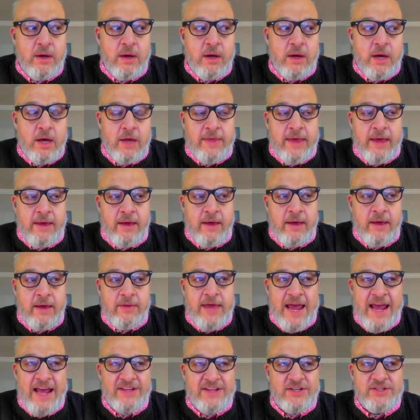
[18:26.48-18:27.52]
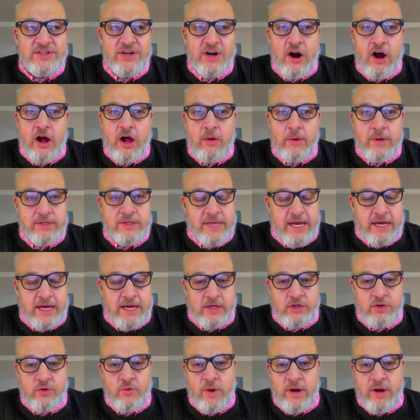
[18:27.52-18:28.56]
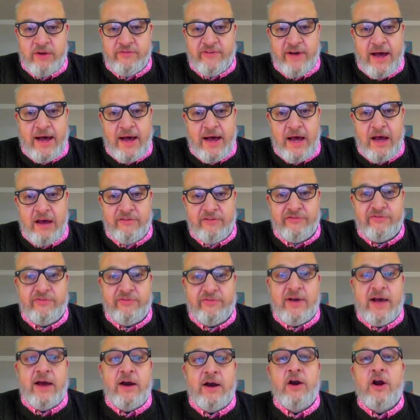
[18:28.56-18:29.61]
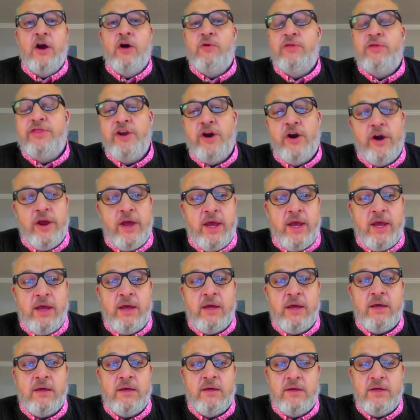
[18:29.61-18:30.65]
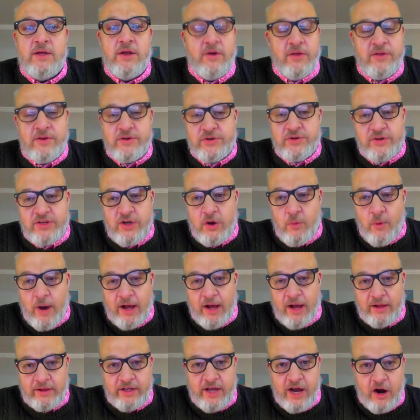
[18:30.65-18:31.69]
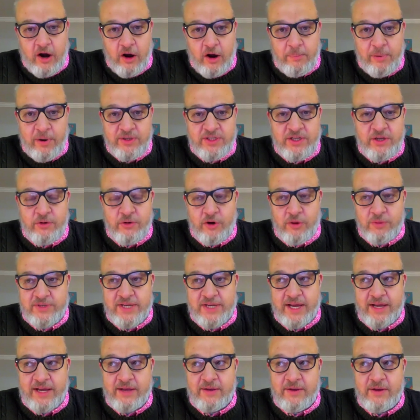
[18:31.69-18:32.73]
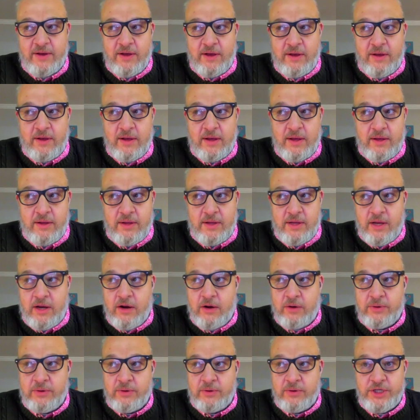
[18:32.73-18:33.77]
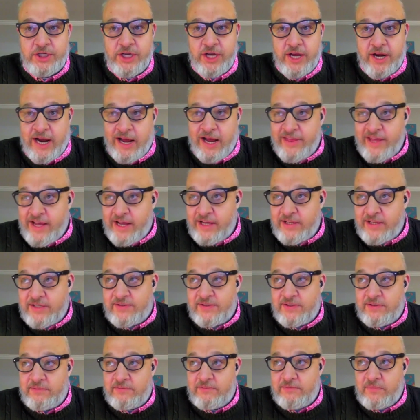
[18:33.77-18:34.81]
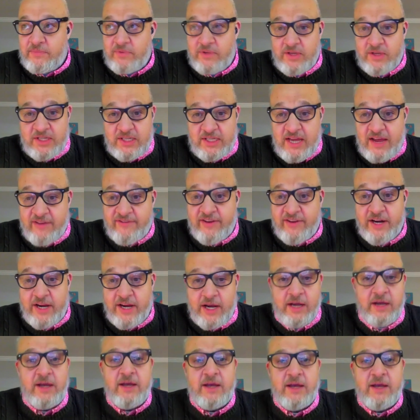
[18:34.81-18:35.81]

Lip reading: And the answers are always like 25, I don't know, 30. You know, there's always a wild card person in the room. It's like, you know, shit, I think it's 70.